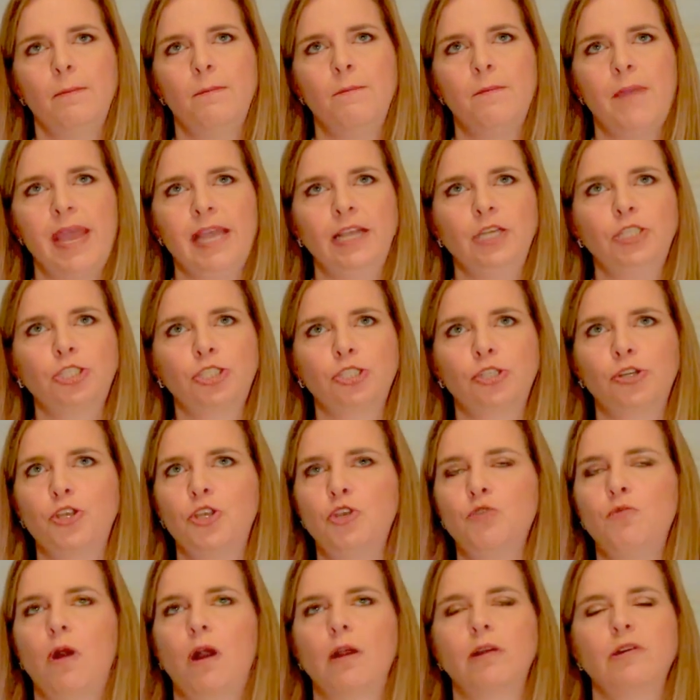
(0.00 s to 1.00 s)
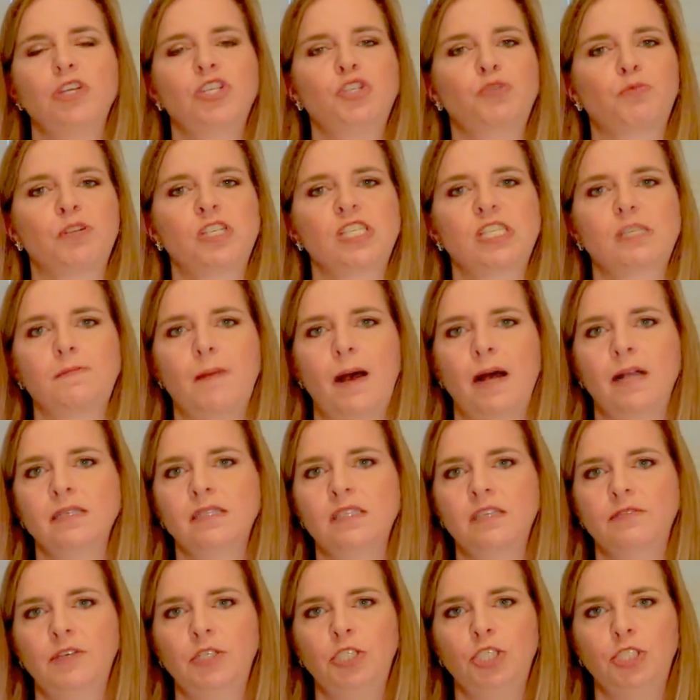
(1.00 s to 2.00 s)
Make sure you are as
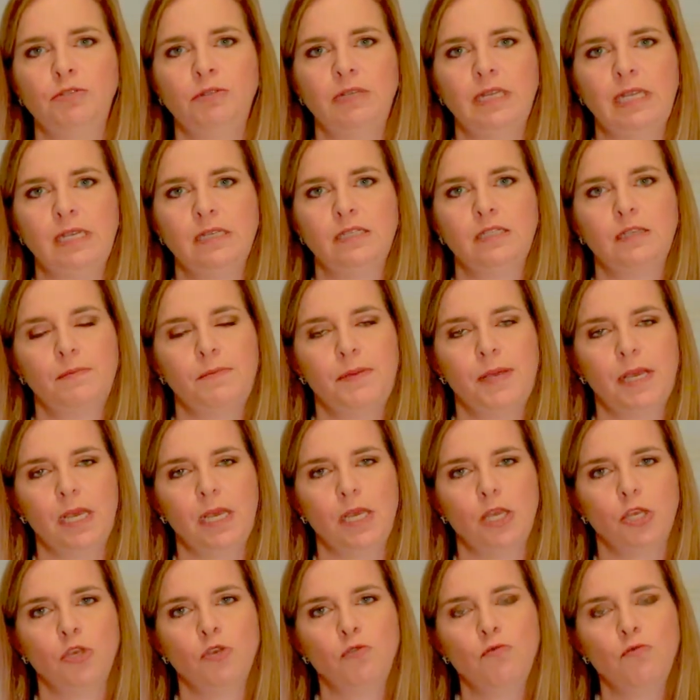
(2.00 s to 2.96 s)
responsive as you need to be.